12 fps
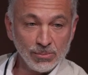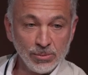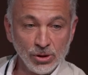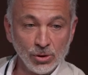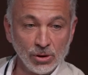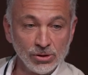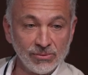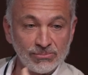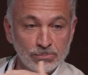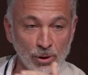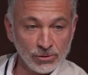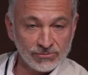being on the
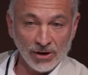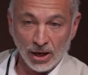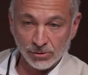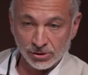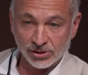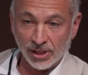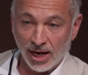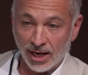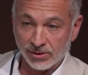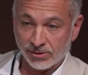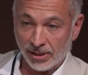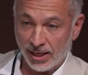both founder
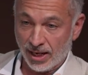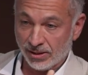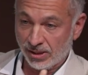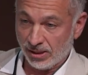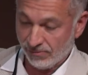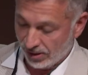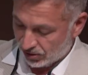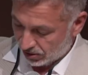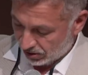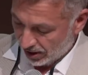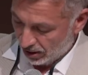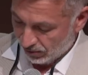side and the
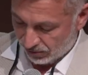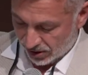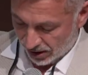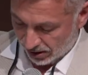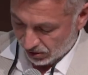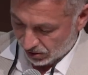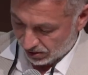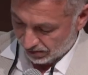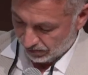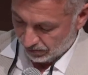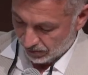investor side of things.